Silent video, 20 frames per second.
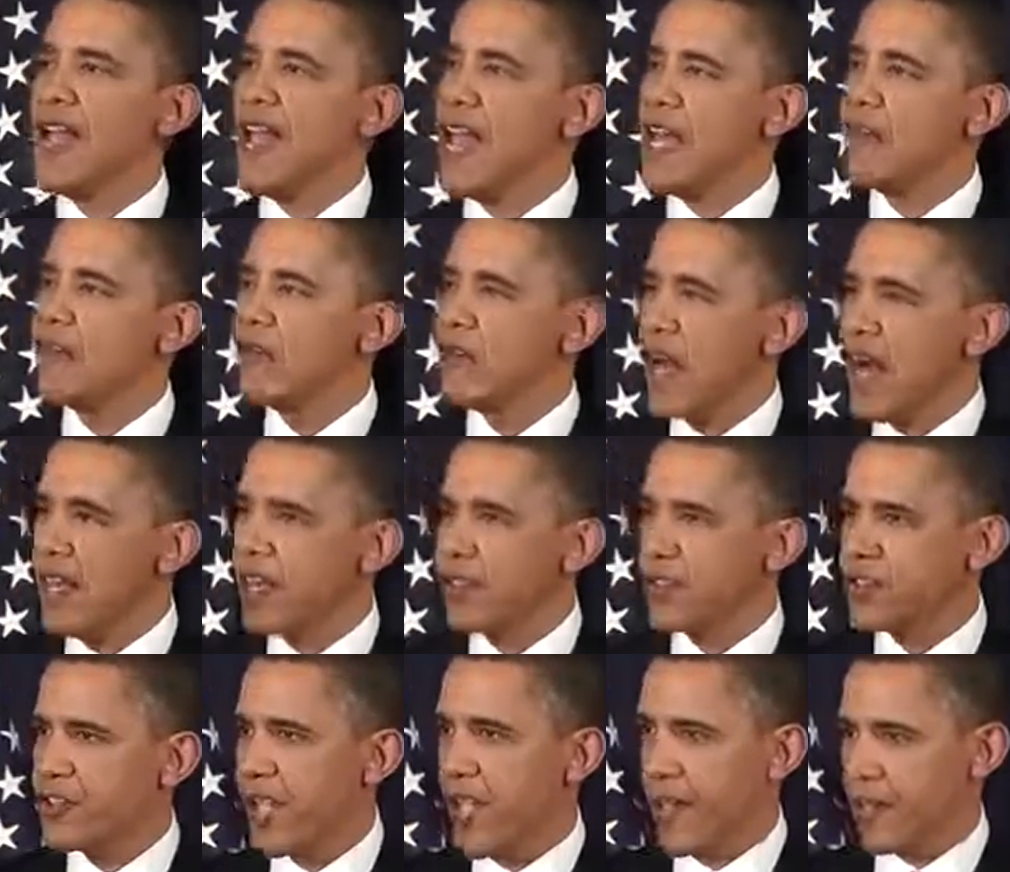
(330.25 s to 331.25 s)
a final
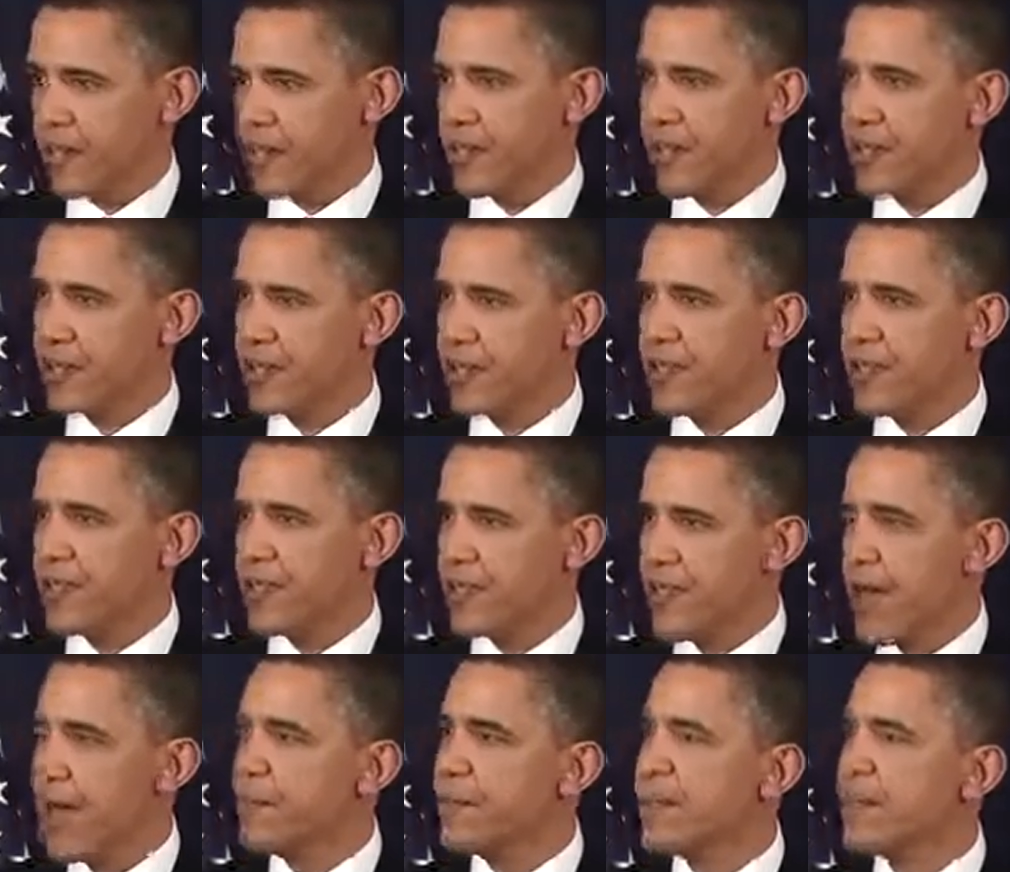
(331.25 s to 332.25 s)
chance to
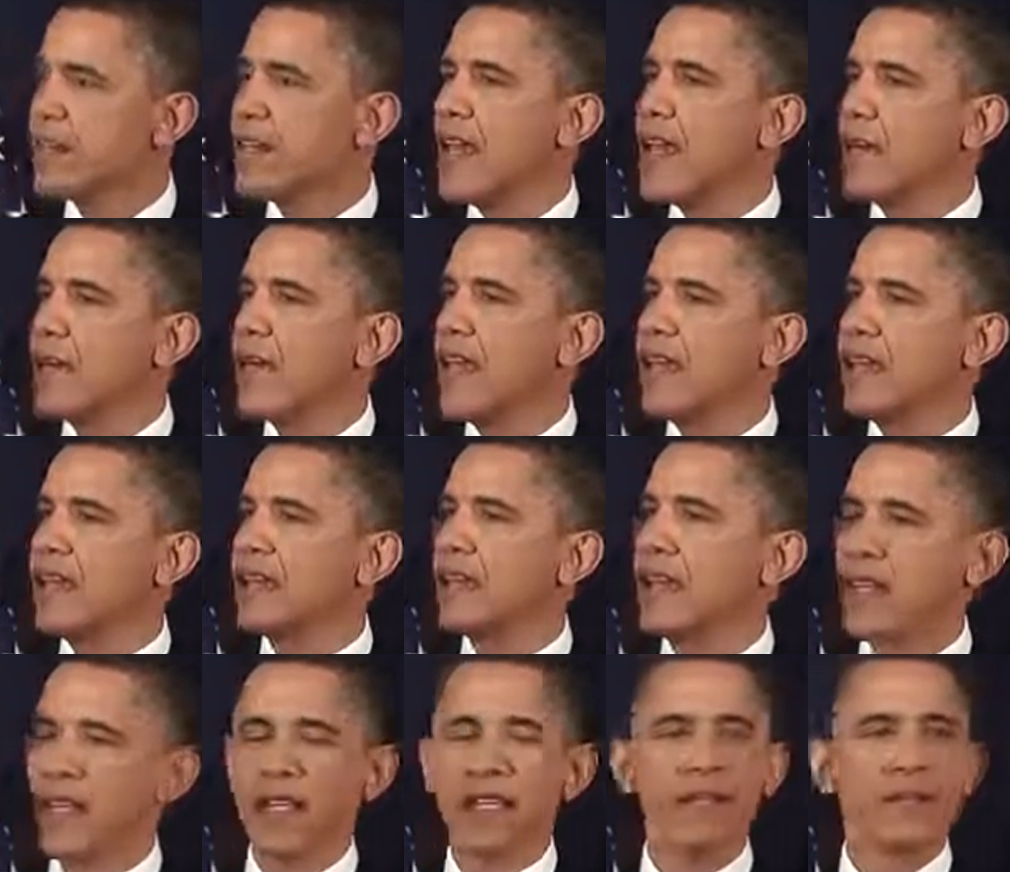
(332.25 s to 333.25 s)
stop his campaign of
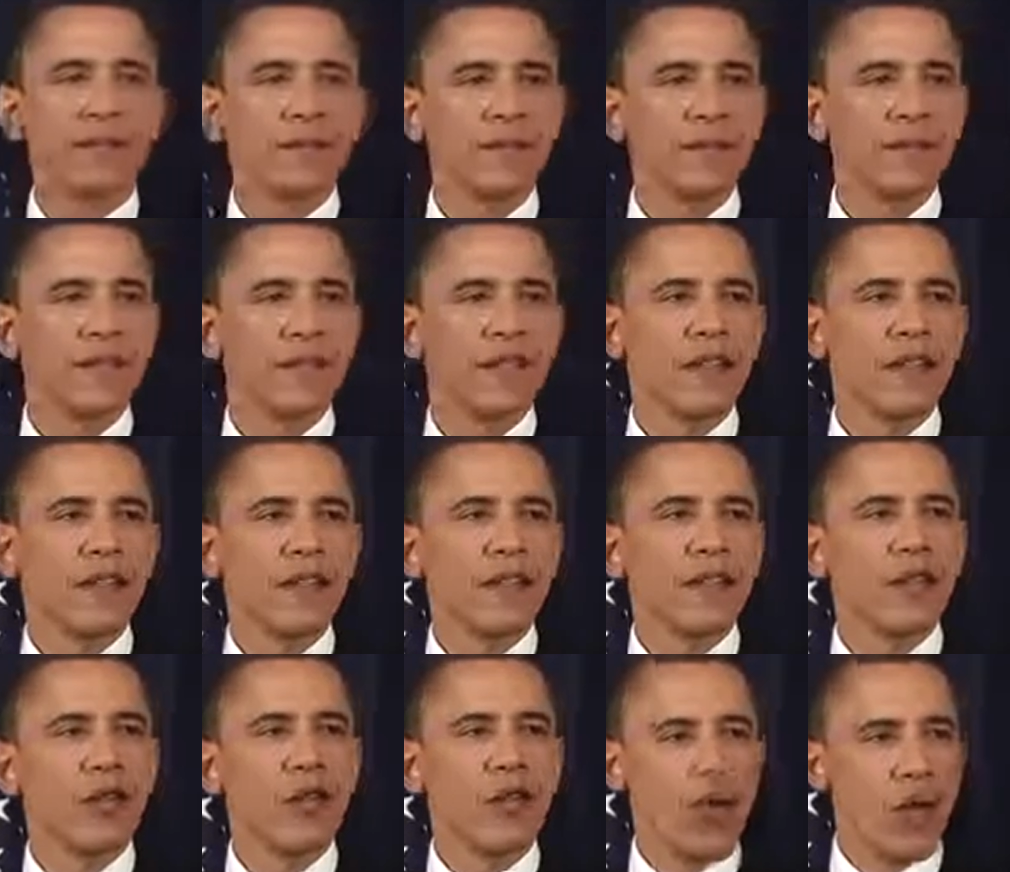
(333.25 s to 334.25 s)
killing
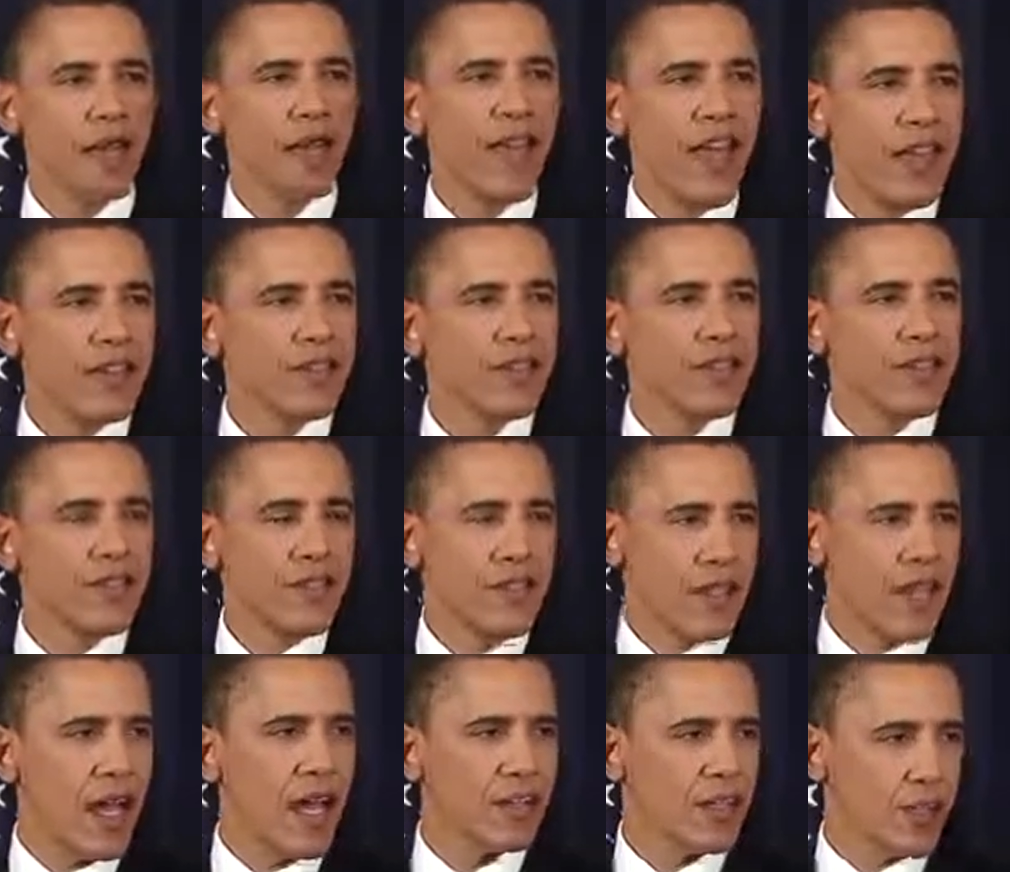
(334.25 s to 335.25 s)
or face the
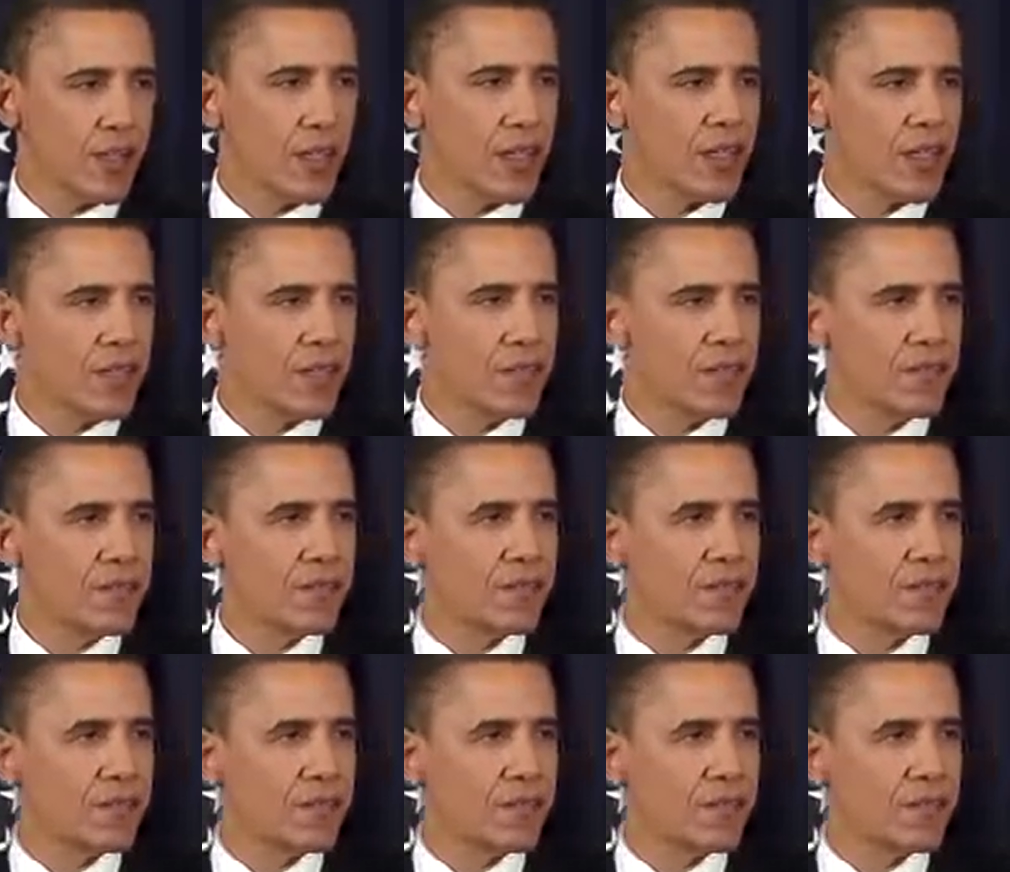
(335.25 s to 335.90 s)
consequences.